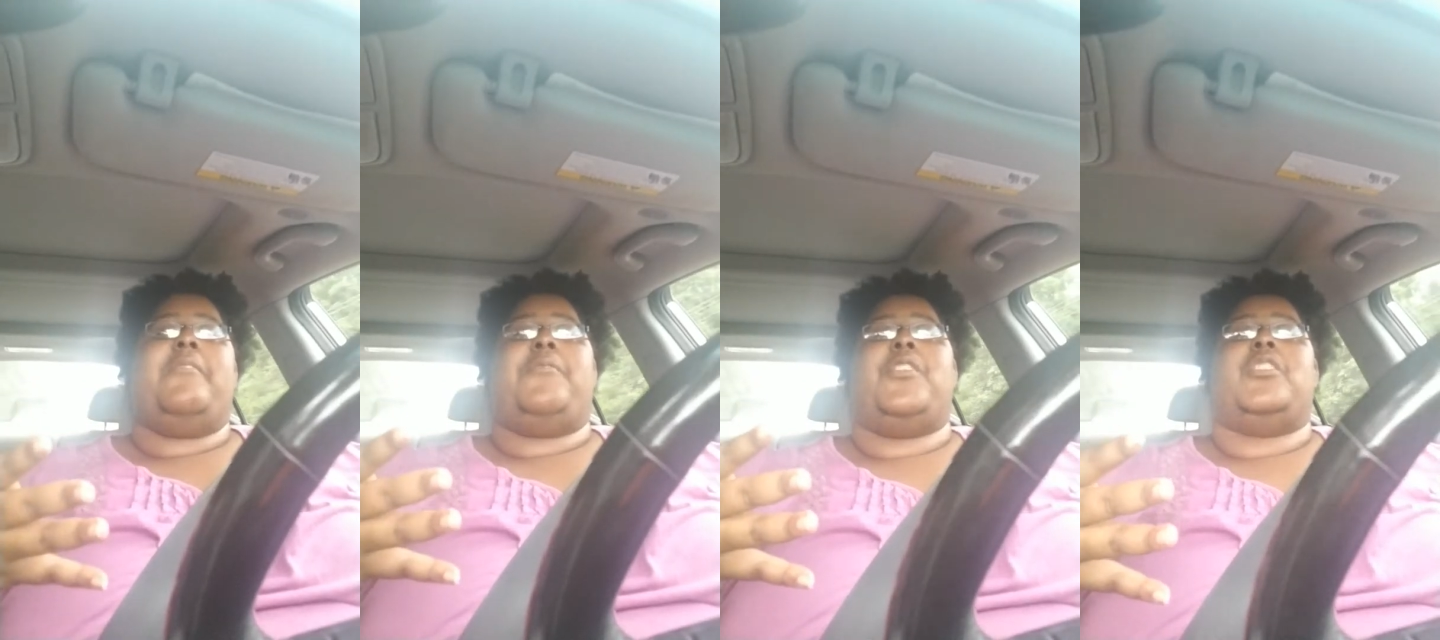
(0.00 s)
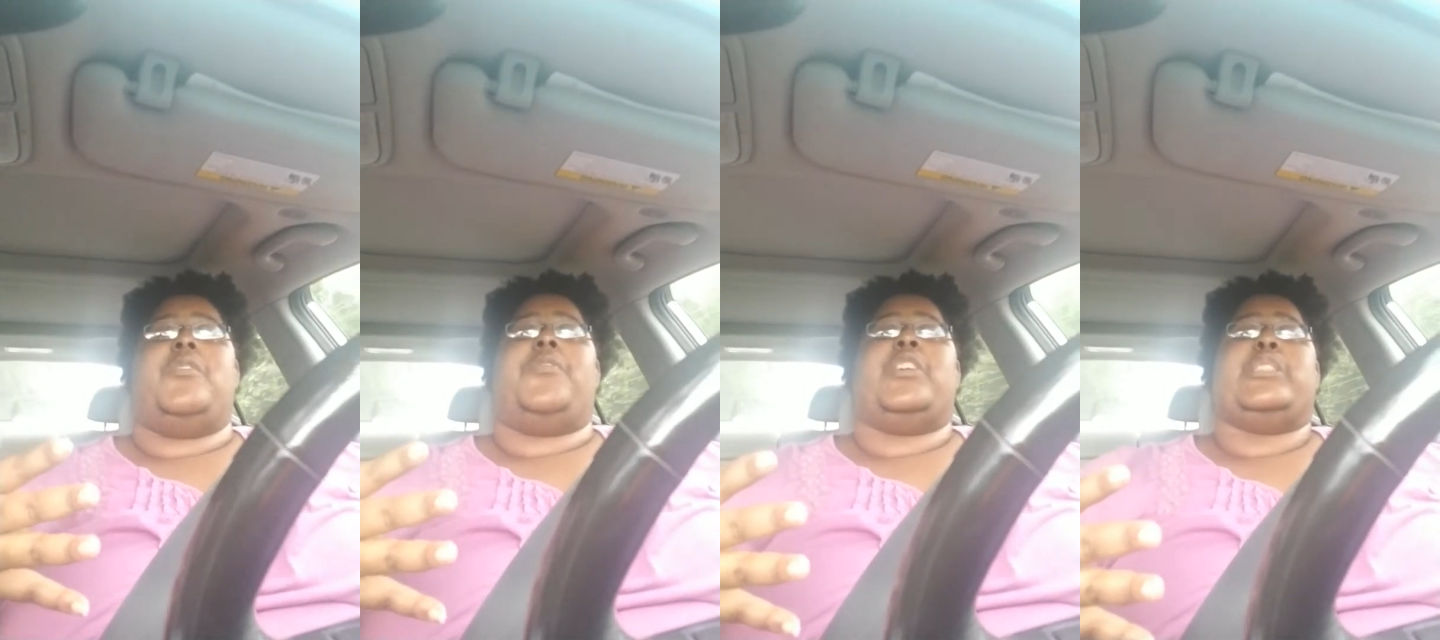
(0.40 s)
for
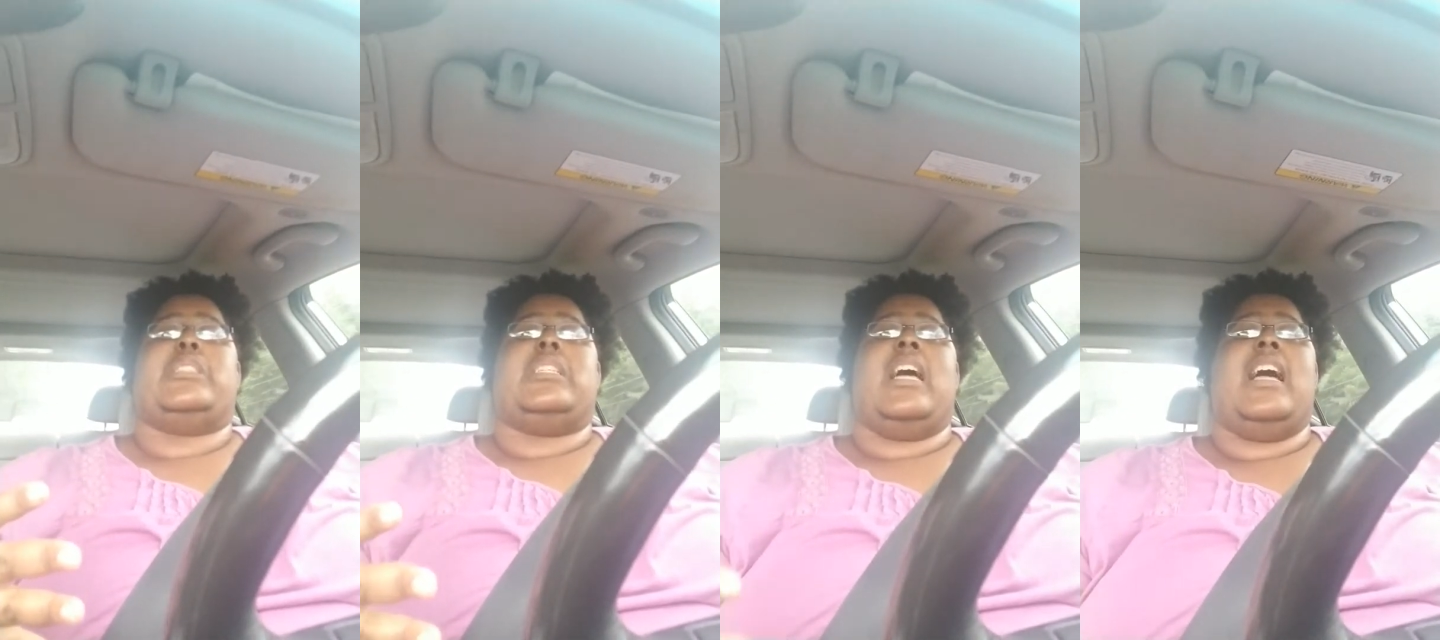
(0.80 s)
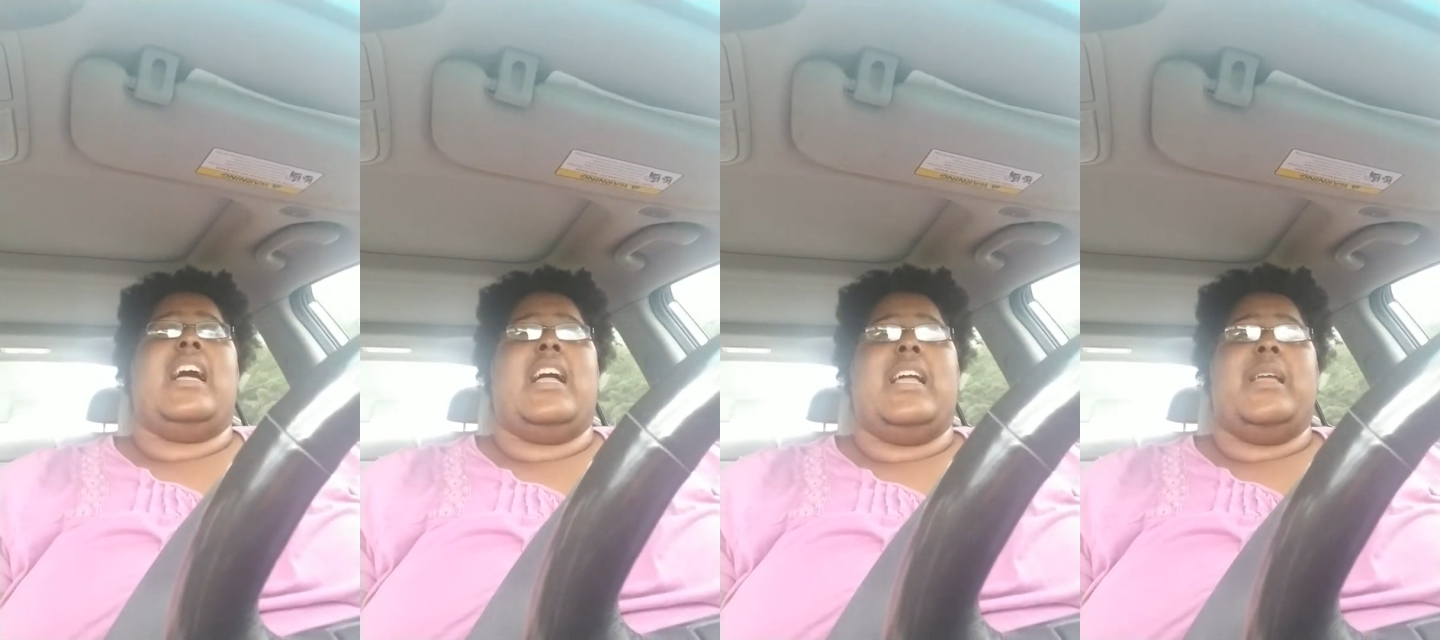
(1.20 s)
the first
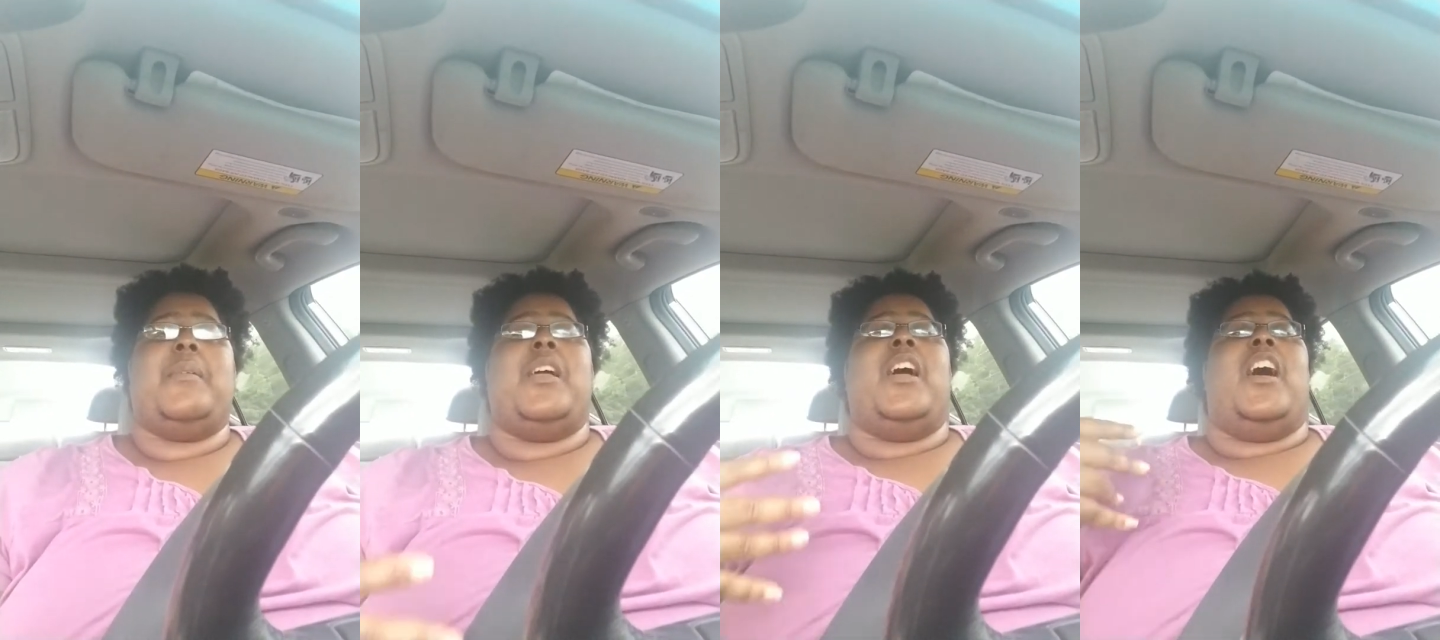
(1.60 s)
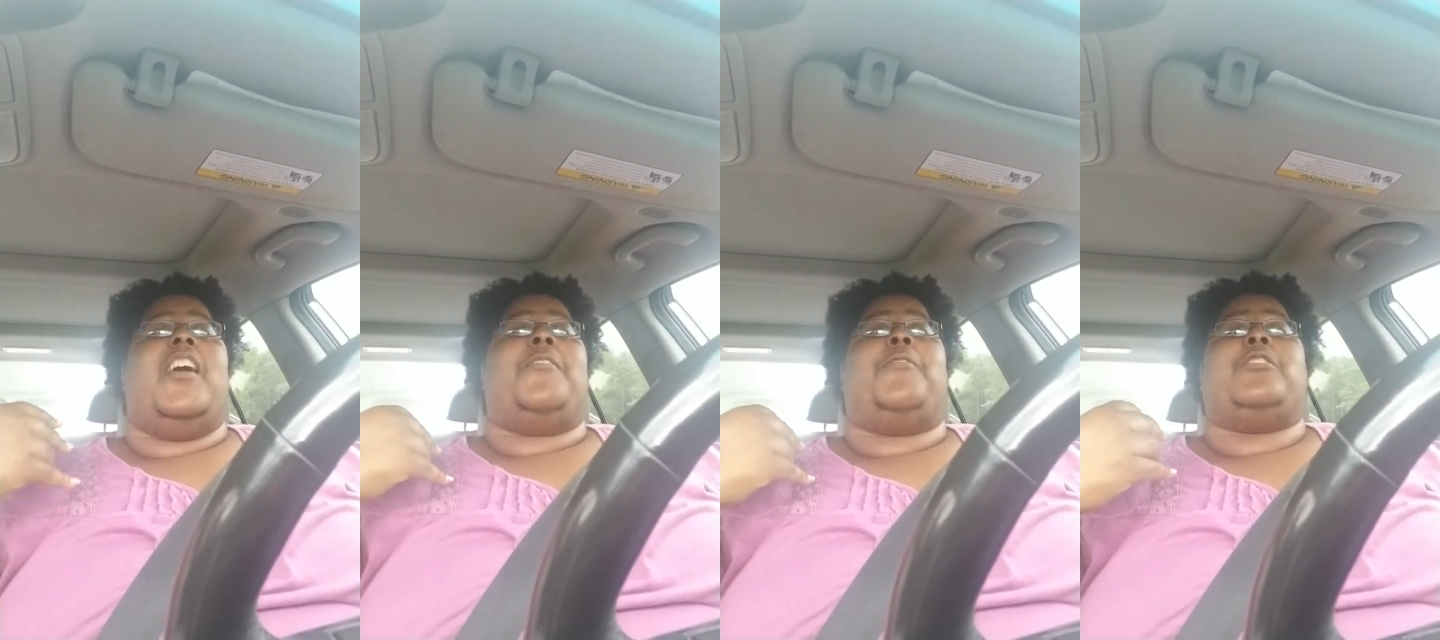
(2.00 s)
time
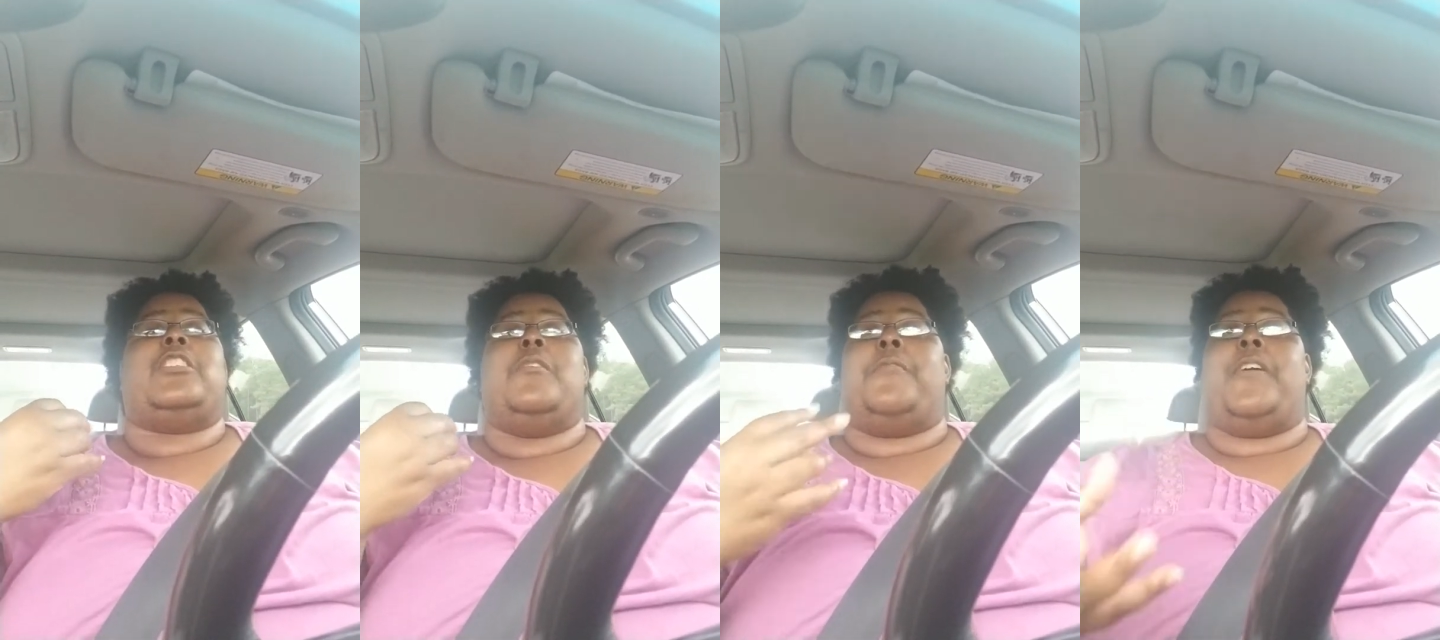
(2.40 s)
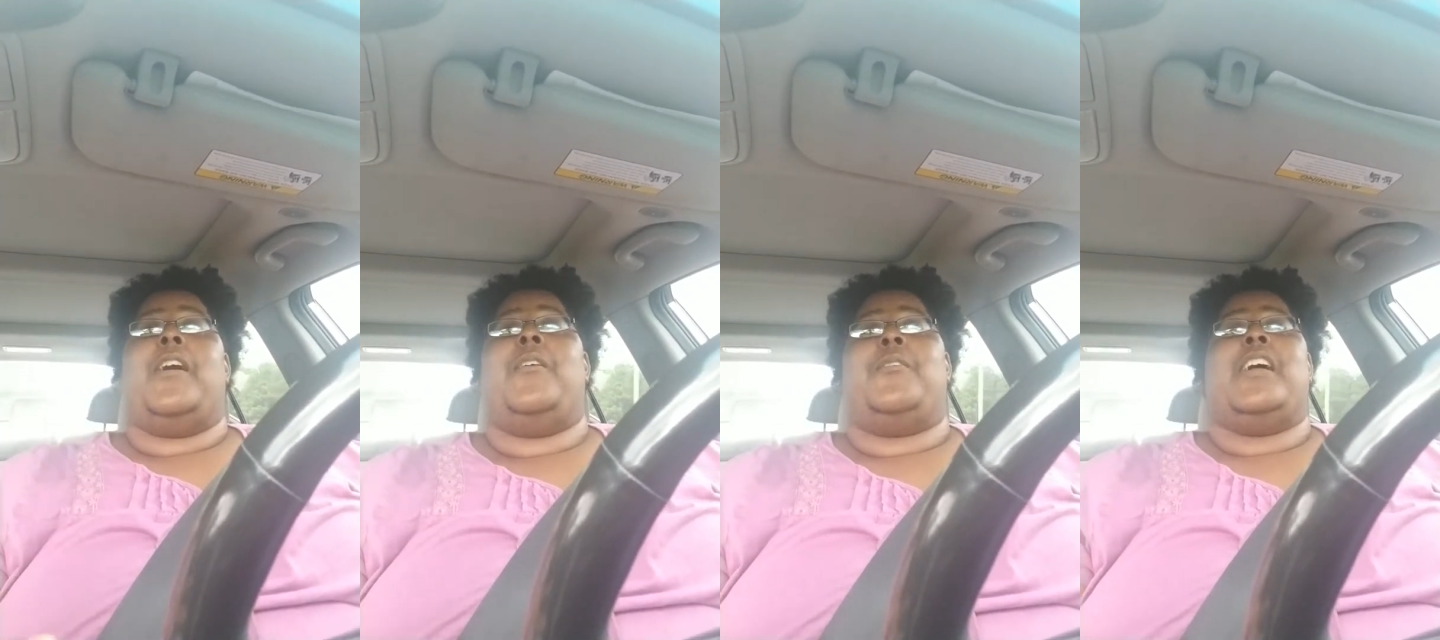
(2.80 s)
to vote,